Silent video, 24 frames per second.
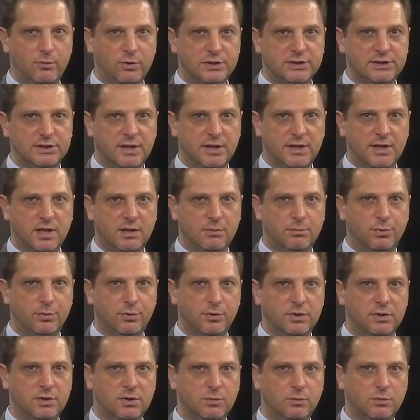study
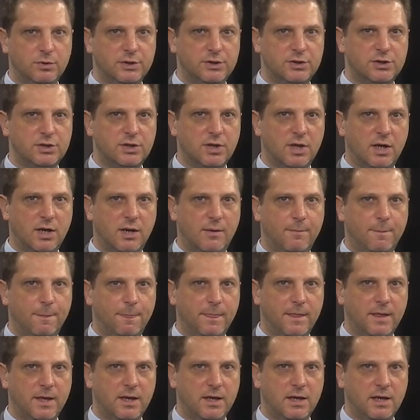endpoint, which
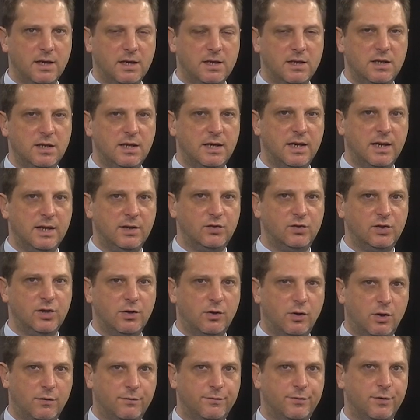indicates that
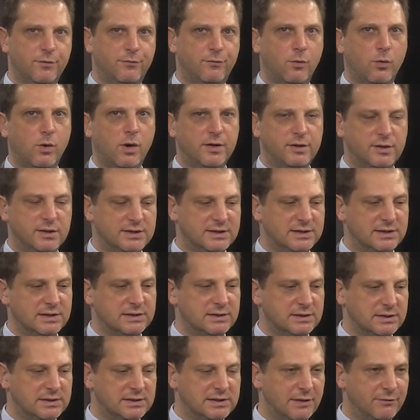of the
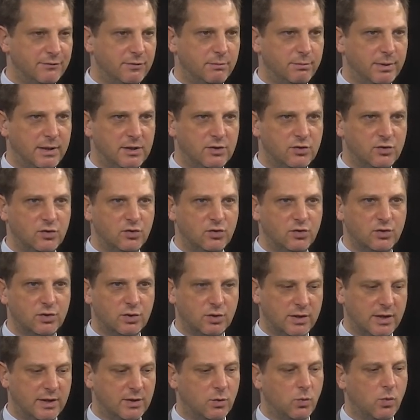467 patients
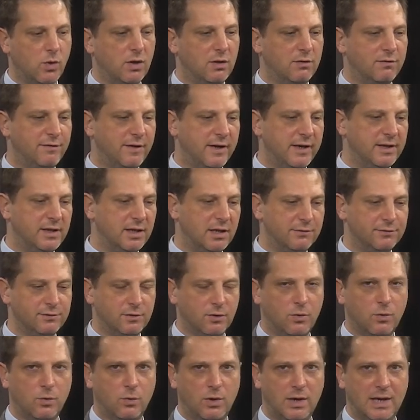that qualified after
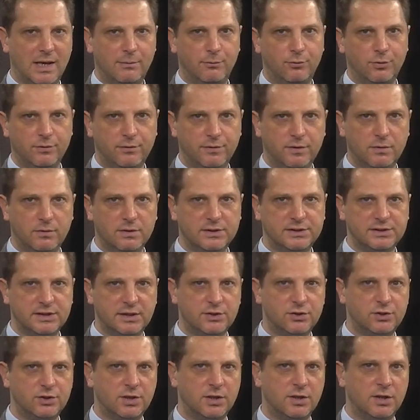core lab review, et
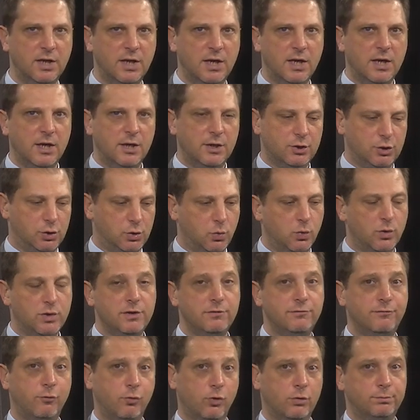cetera,
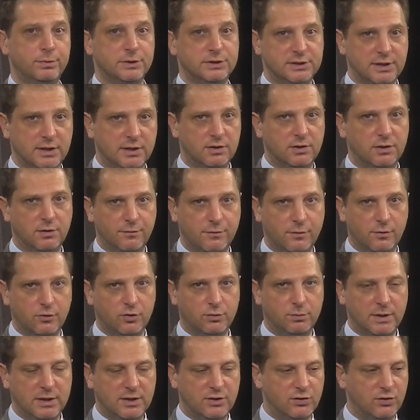24% of those
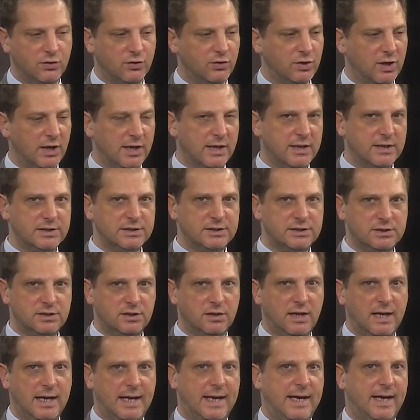patients
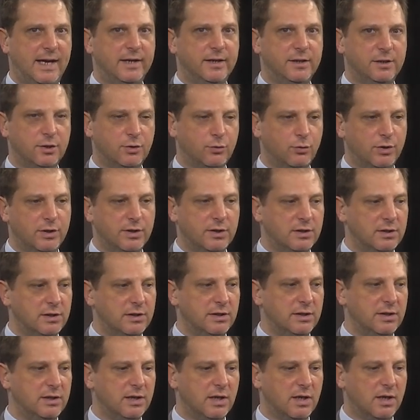still had
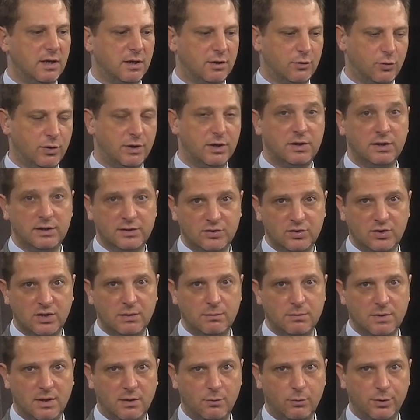critical
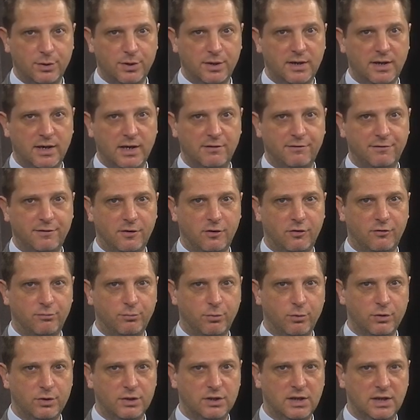ischemia with an IFR of
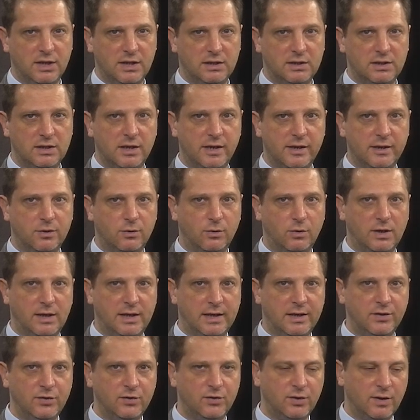0.89 or
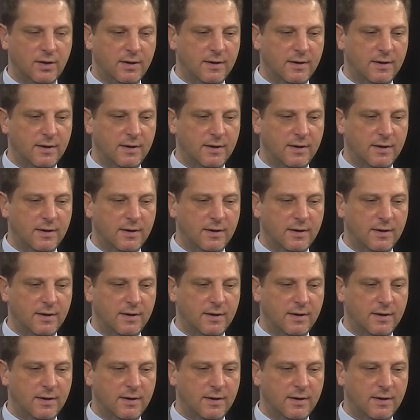less.